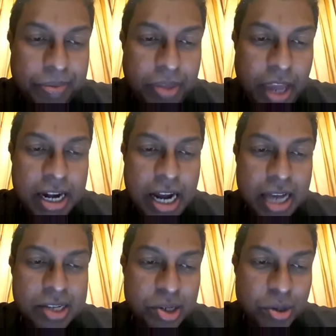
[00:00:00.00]
And
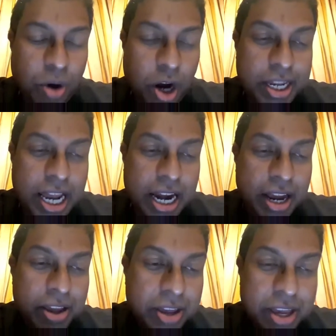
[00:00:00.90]
so on.
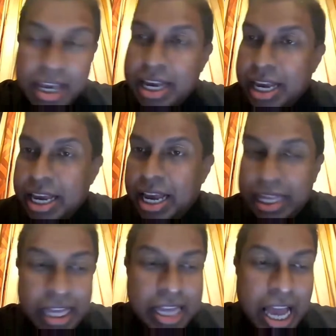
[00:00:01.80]

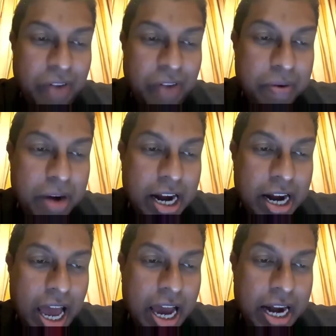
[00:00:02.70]
Then there is
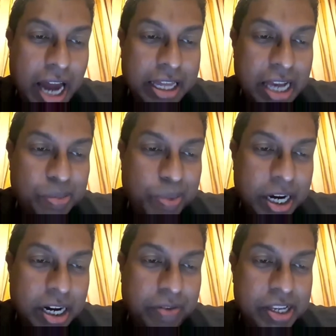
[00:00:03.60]
another
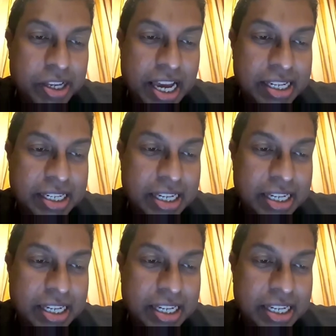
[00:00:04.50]
aspect which says